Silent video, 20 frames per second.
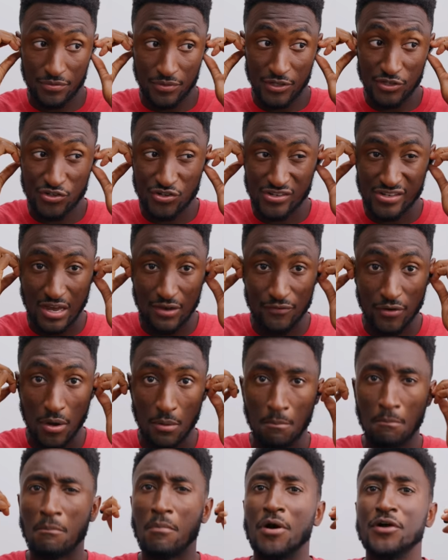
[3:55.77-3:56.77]
these just have a
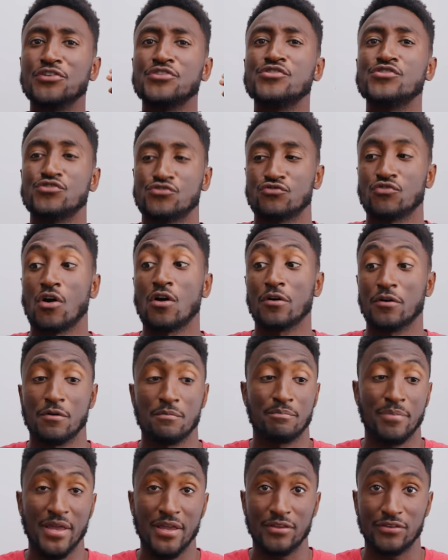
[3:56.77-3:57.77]
much stronger
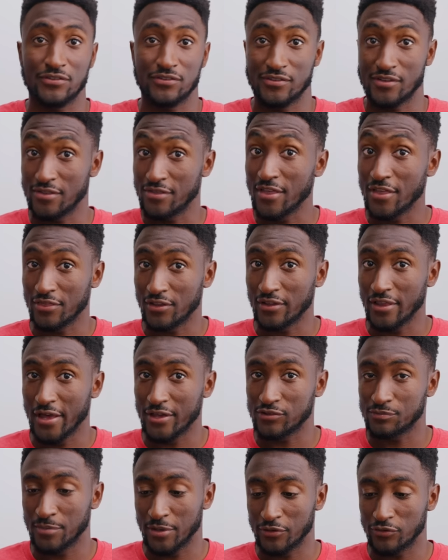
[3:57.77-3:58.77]
bass than the
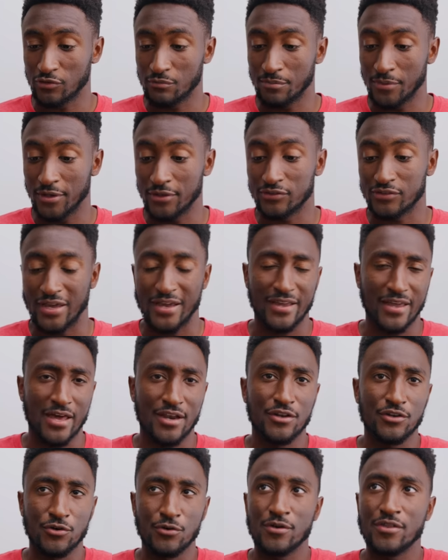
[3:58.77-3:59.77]
last Pixel Buds. I
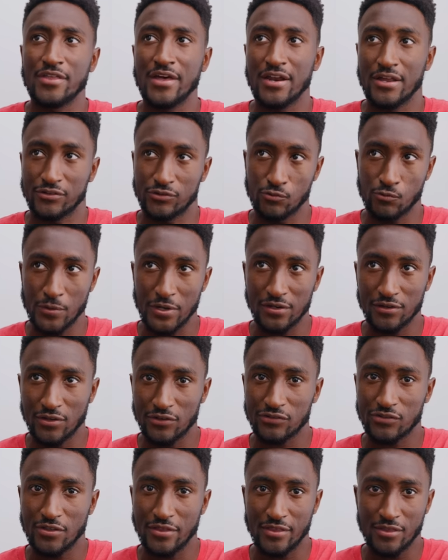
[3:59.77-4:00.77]
kind of noted that as a
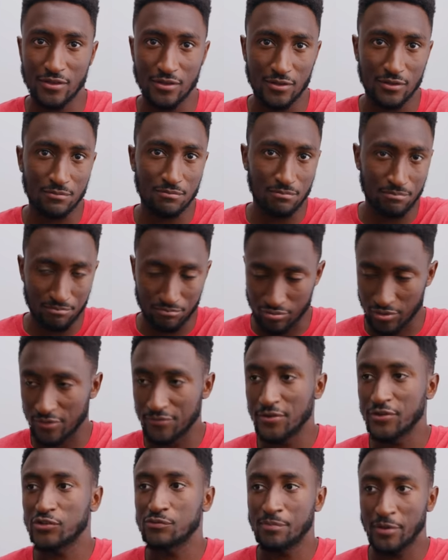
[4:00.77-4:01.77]
weakness in the
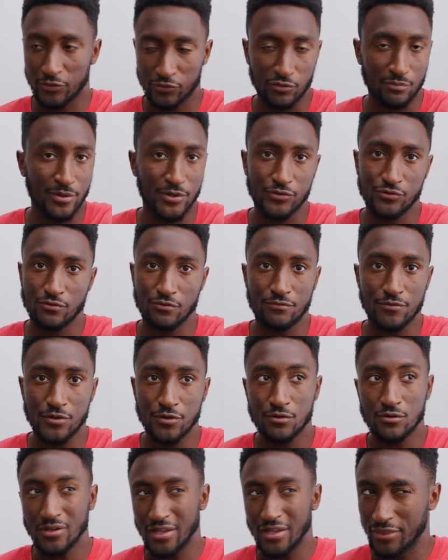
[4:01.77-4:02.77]
previous Pixel Buds
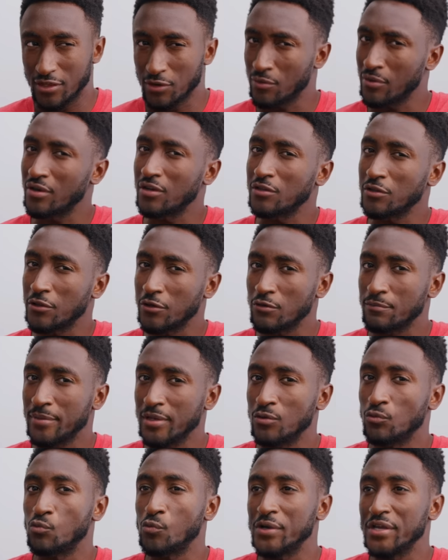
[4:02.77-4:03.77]
review, they were a little
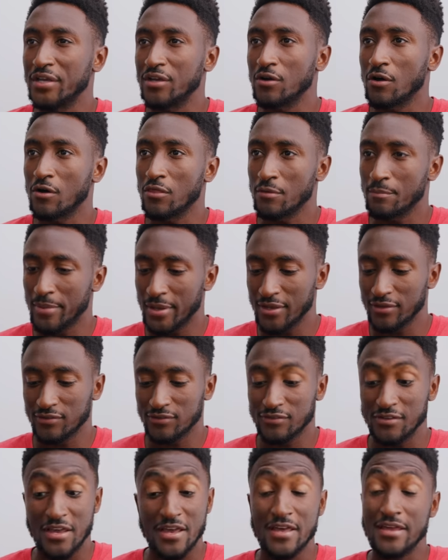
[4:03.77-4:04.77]
bit weak on the
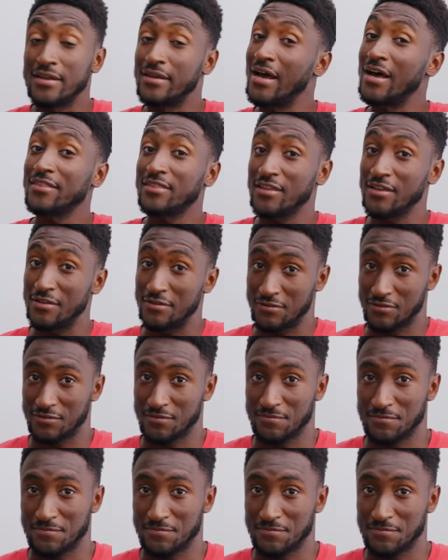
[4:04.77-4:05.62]
bass. Not these.